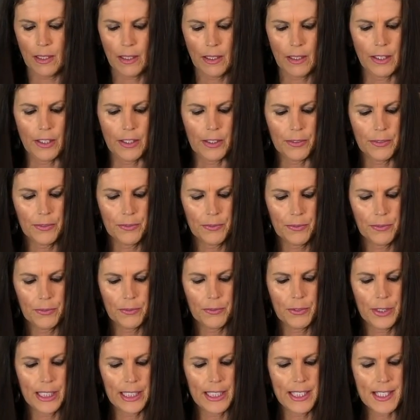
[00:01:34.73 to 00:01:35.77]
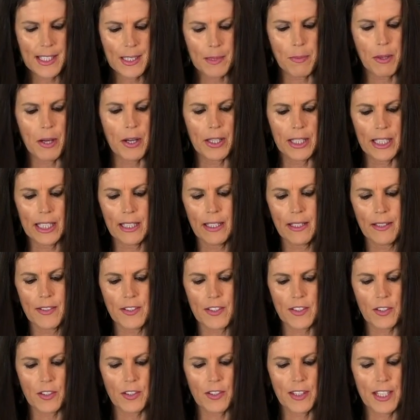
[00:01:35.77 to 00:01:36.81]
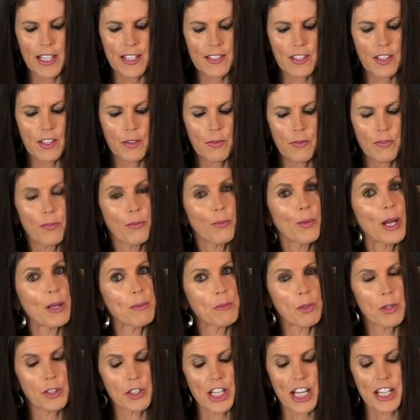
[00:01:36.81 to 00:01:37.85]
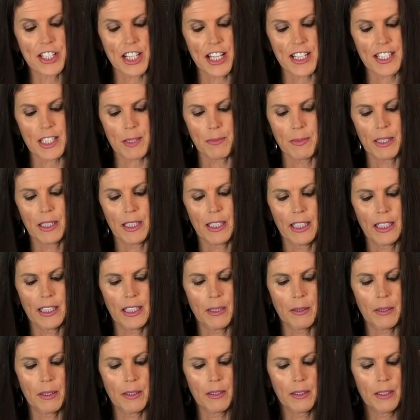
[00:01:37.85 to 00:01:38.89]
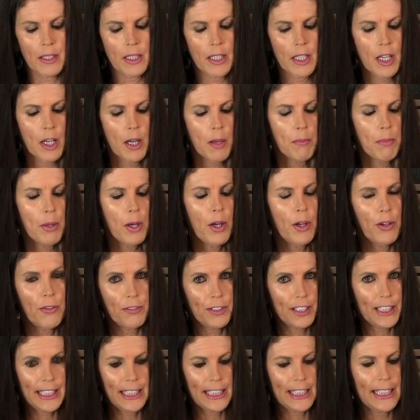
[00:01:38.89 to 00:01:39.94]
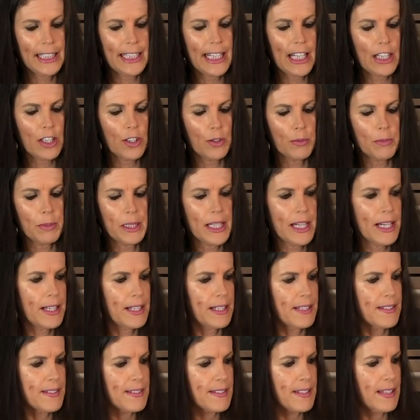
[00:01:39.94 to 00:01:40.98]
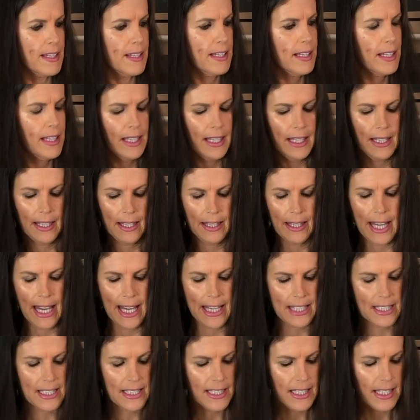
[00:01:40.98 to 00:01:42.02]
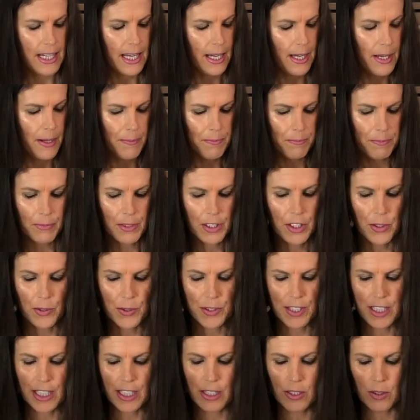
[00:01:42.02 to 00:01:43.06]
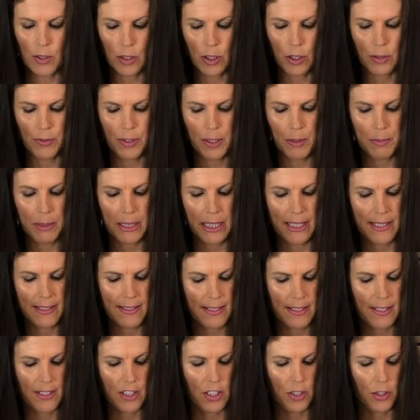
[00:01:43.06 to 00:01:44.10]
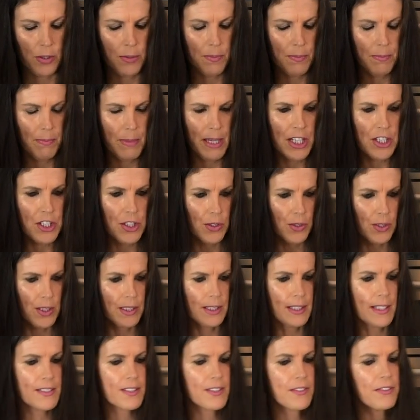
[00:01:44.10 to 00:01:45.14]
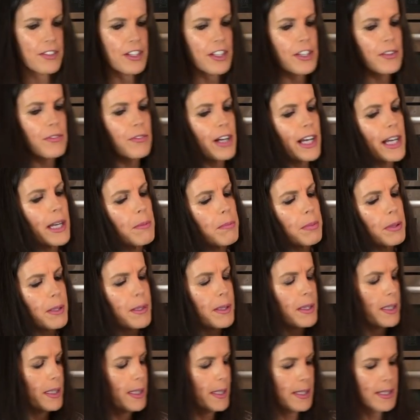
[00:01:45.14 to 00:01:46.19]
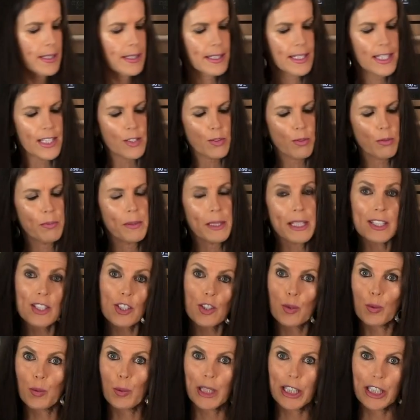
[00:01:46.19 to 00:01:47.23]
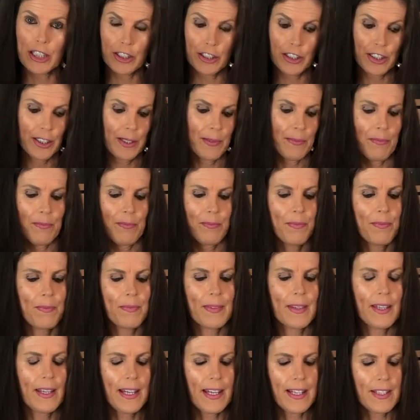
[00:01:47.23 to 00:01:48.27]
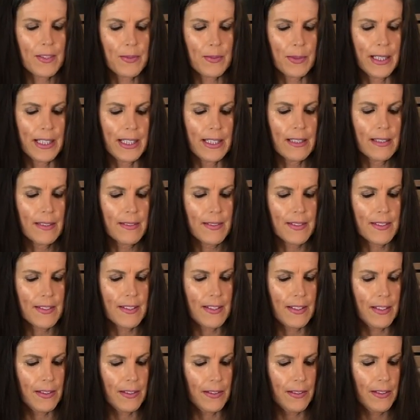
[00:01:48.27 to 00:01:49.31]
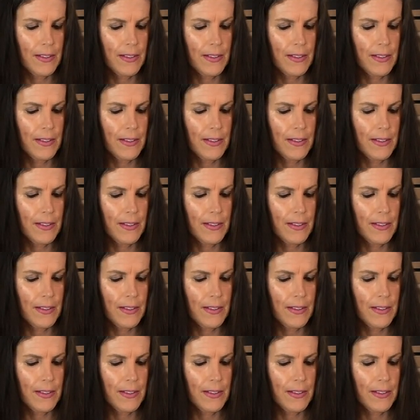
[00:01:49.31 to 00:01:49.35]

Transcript: you know, really spotty. These are way more digestible than the perfectly yellow bananas that you see all over the place. So make sure that these are very ripe. These will be sweeter as well. So